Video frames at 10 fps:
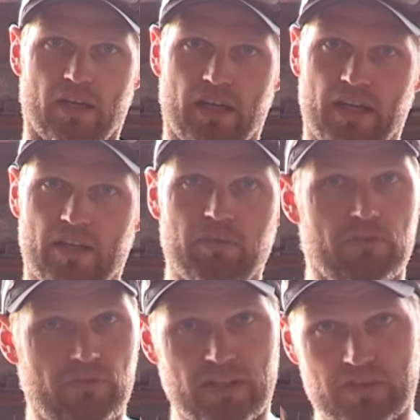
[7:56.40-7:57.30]
And
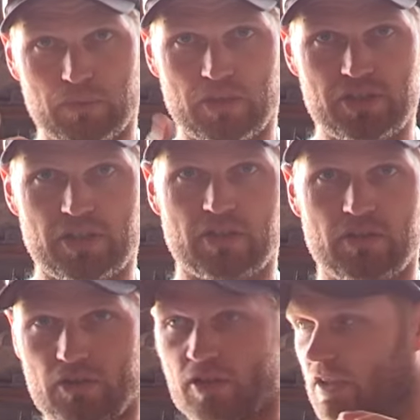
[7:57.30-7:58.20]
thanks for watching.
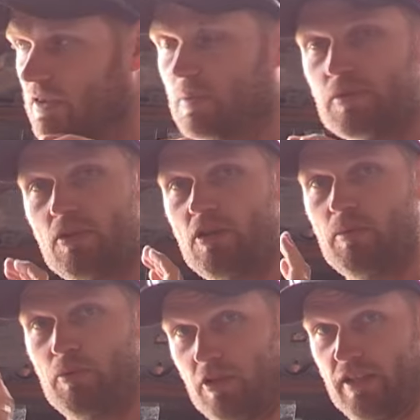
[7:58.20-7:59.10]
You can
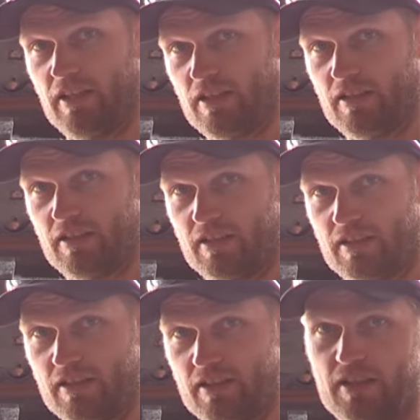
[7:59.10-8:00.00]
subscribe right here.
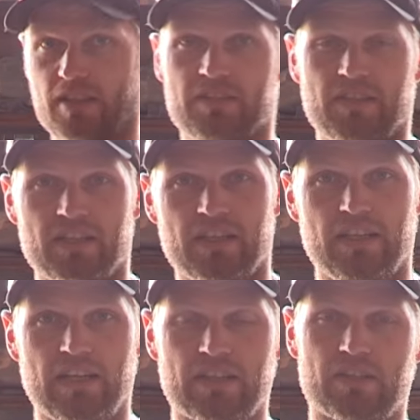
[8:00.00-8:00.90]
Take
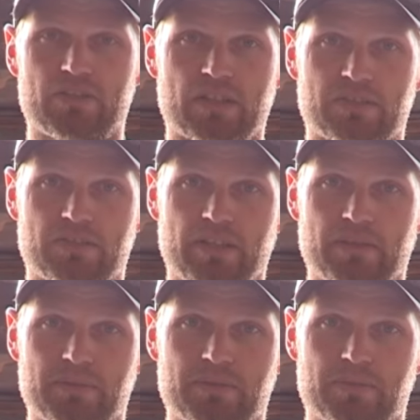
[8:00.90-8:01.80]
care out in the tracks and
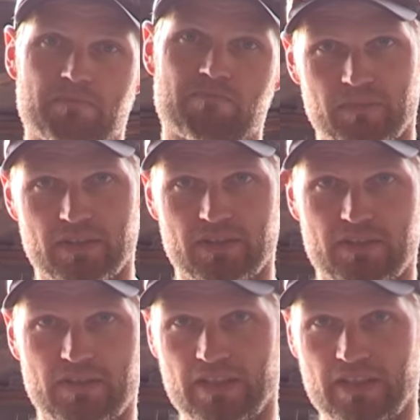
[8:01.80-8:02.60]
trails. See